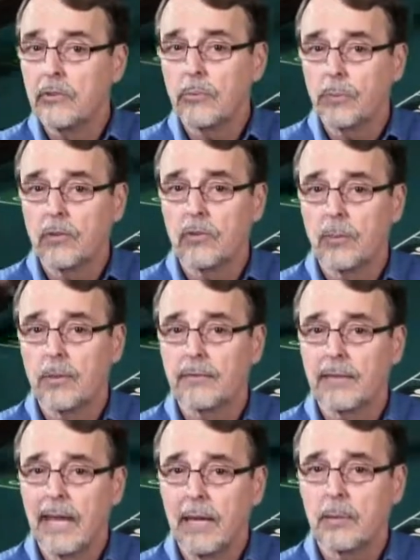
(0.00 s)
major principle
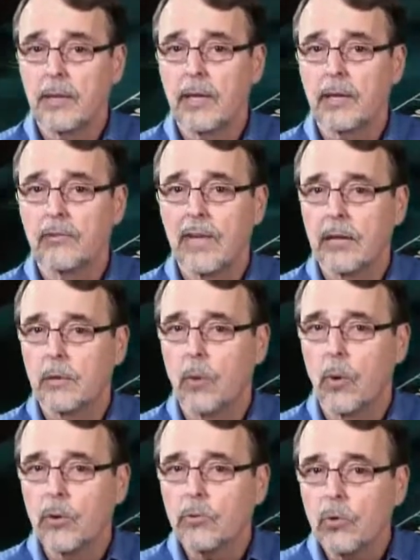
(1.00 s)
of gambling is that in
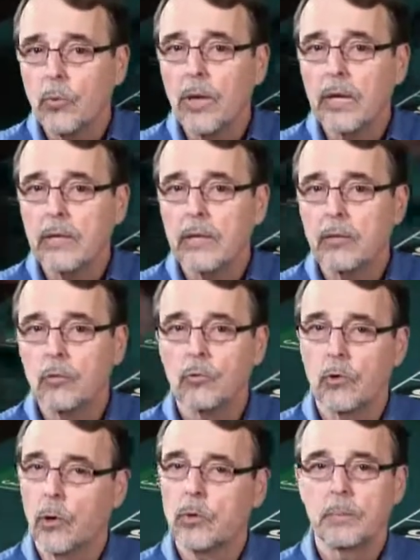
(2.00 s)
order to win, you
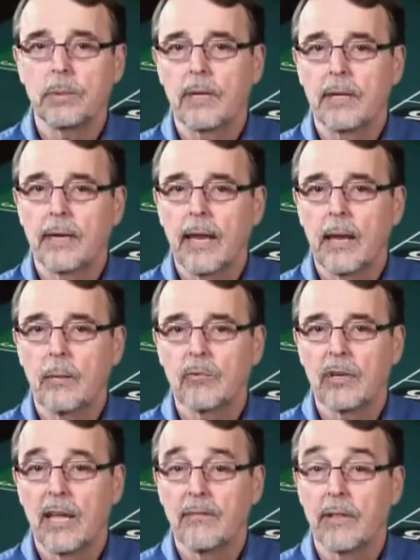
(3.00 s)
should only play the games
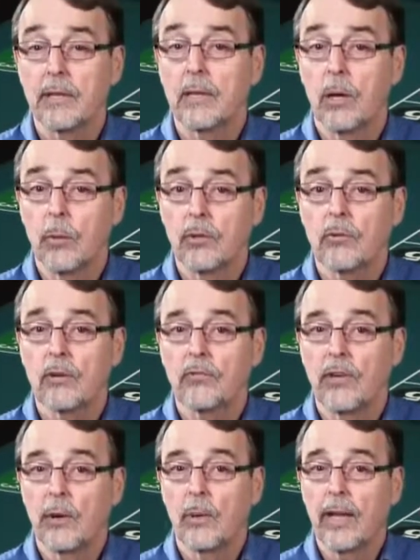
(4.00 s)
that have the lowest
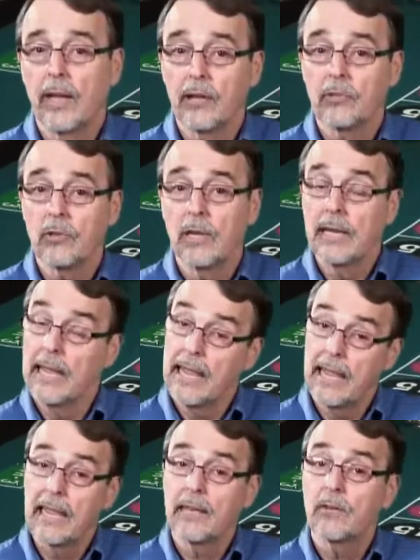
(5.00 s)
casino edge,
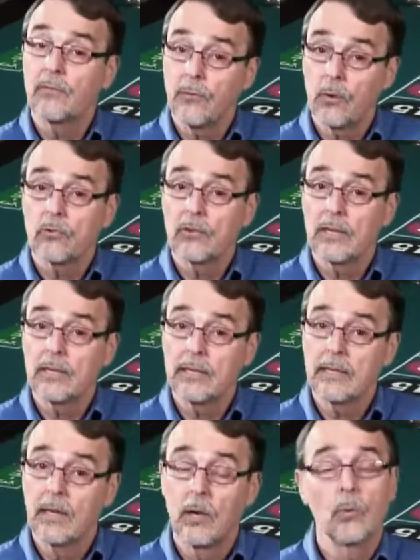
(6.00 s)
and
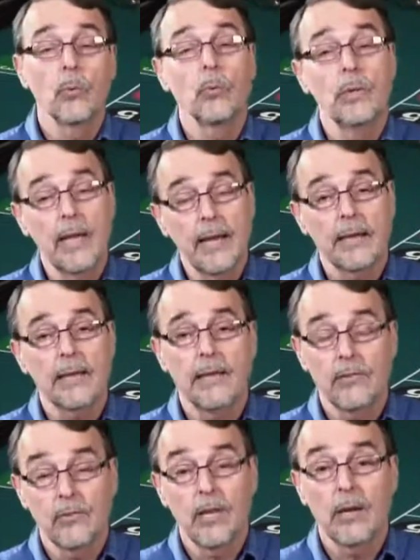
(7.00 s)
unfortunately, roulette
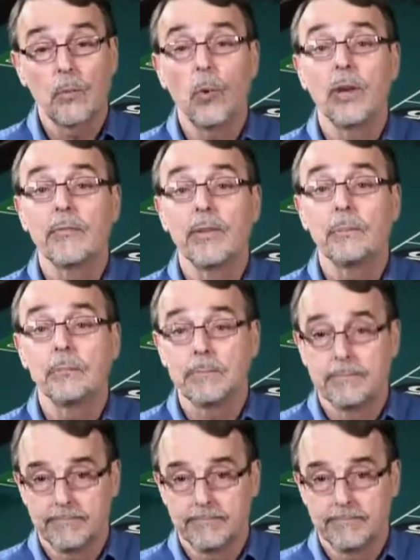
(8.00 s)
is not one of them.